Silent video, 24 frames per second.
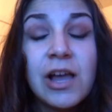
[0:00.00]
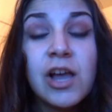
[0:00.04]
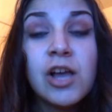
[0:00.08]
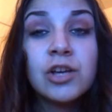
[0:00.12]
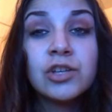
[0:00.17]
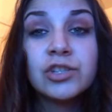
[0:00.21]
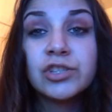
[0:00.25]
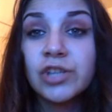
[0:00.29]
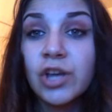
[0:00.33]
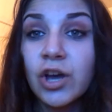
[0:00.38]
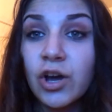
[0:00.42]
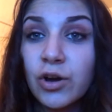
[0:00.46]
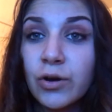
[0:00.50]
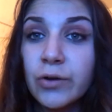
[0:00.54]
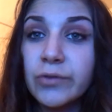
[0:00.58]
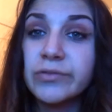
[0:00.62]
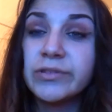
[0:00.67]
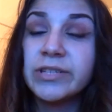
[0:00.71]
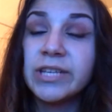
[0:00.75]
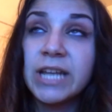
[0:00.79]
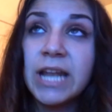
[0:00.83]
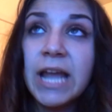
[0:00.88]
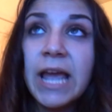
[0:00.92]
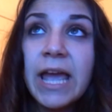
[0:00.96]
So
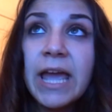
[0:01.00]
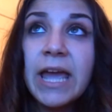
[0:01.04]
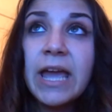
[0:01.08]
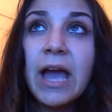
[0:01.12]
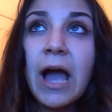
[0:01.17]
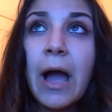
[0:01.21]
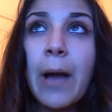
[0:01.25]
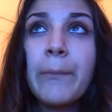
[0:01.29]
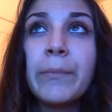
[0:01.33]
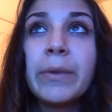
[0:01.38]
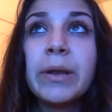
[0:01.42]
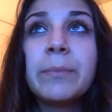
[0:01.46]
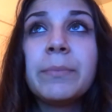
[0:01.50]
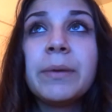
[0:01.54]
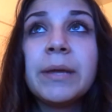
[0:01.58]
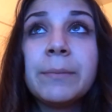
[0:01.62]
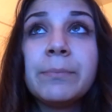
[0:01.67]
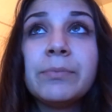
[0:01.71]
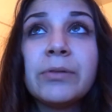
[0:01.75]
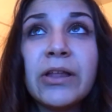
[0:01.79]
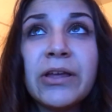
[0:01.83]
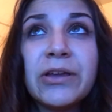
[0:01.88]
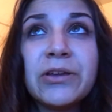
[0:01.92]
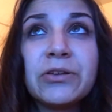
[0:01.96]
today I'm going to be
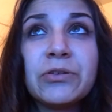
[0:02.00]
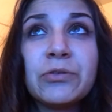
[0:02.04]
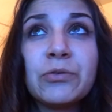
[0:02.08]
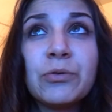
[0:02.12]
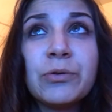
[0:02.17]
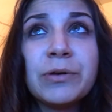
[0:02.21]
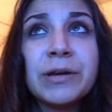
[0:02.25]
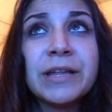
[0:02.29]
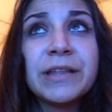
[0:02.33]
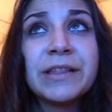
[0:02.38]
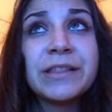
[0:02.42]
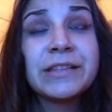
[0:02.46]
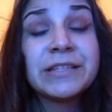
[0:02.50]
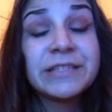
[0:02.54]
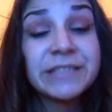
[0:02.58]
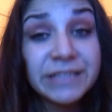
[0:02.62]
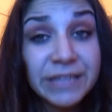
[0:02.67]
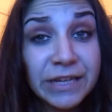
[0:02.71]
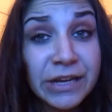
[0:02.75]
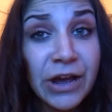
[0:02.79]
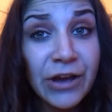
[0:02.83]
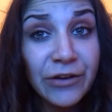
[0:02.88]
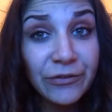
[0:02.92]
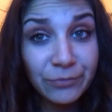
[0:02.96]
playing with
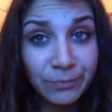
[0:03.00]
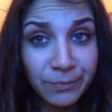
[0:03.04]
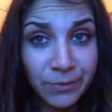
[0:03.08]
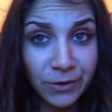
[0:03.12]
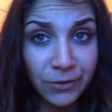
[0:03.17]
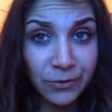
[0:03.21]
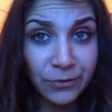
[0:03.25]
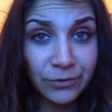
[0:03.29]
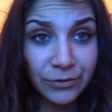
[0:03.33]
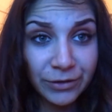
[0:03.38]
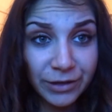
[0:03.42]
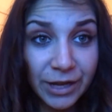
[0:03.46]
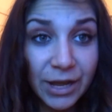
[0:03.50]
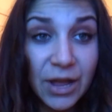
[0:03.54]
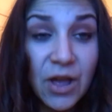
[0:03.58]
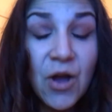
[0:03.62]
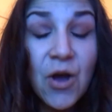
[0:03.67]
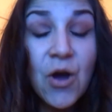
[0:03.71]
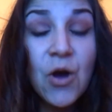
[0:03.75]
TFMilk.